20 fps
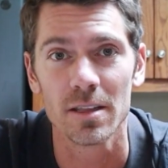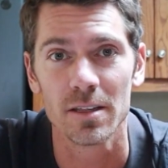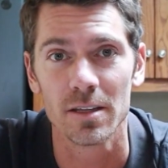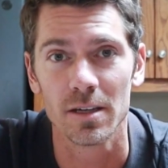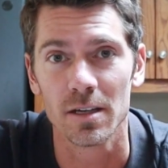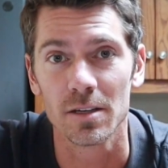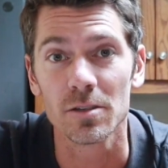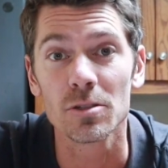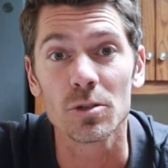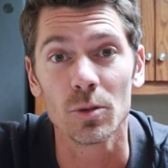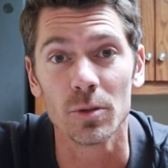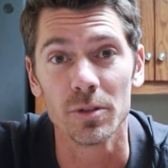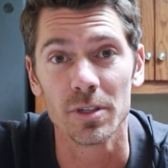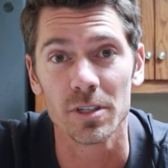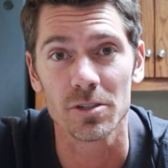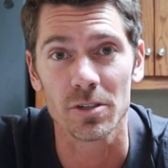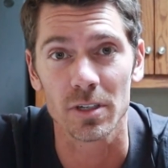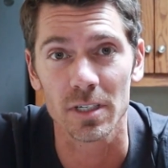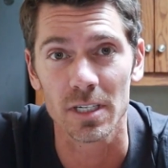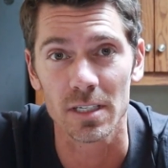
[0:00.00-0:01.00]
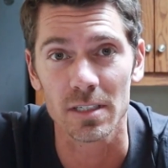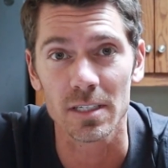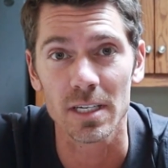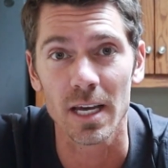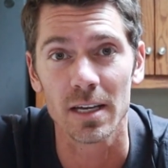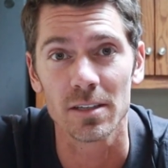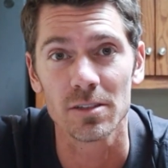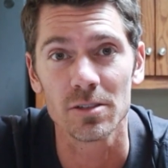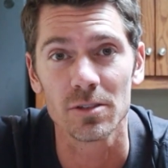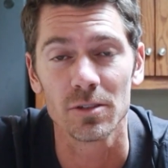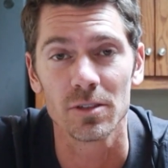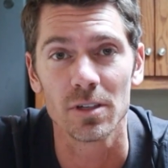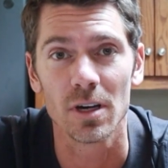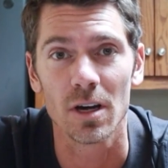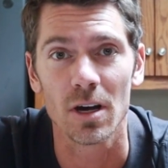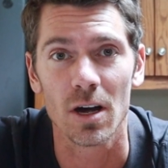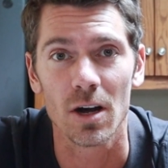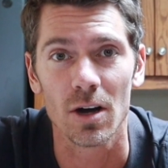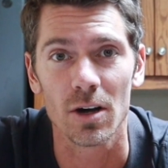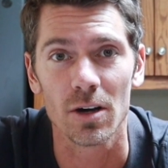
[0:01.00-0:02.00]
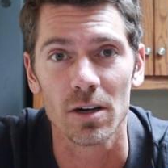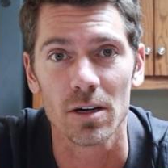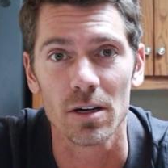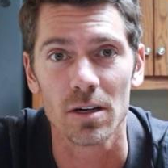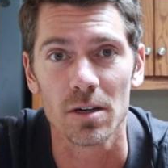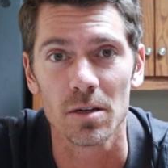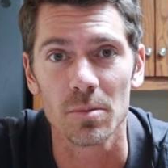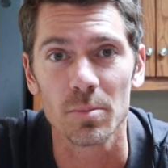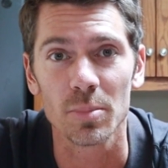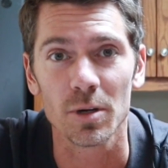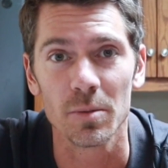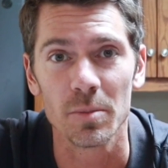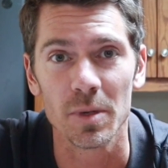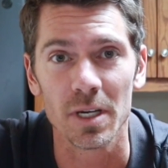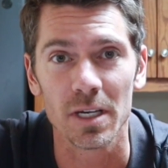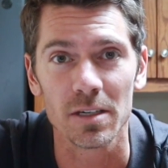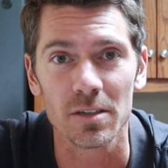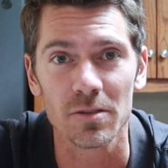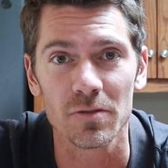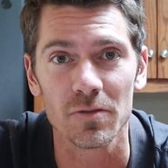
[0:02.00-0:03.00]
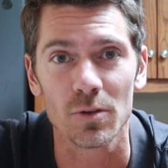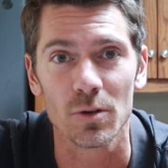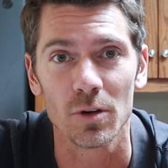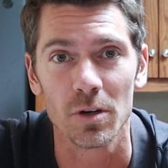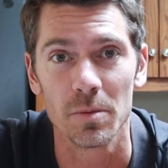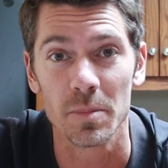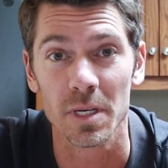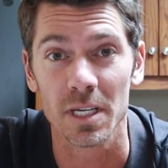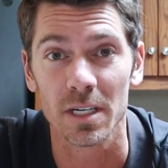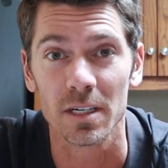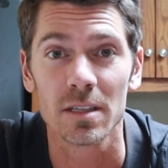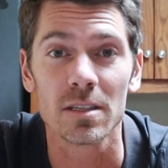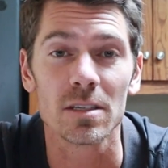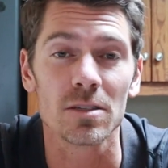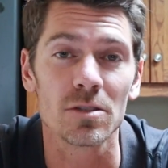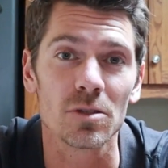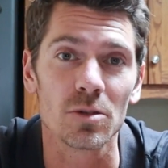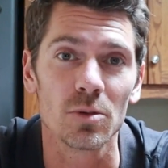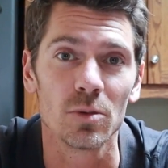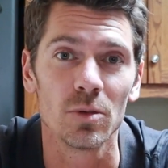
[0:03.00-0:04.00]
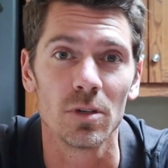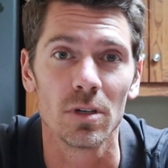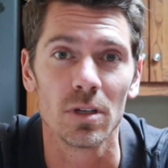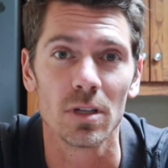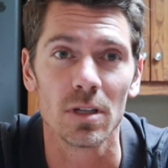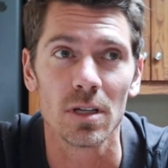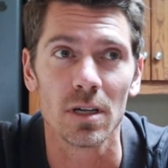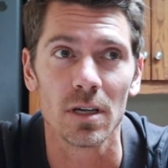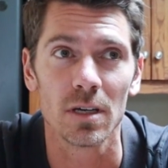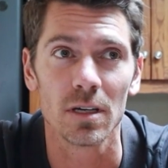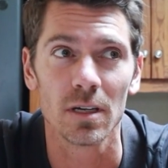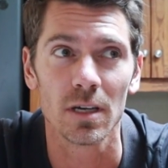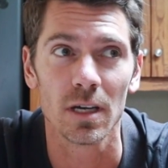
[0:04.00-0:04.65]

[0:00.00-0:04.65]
the school district has canceled our permit for meeting at the school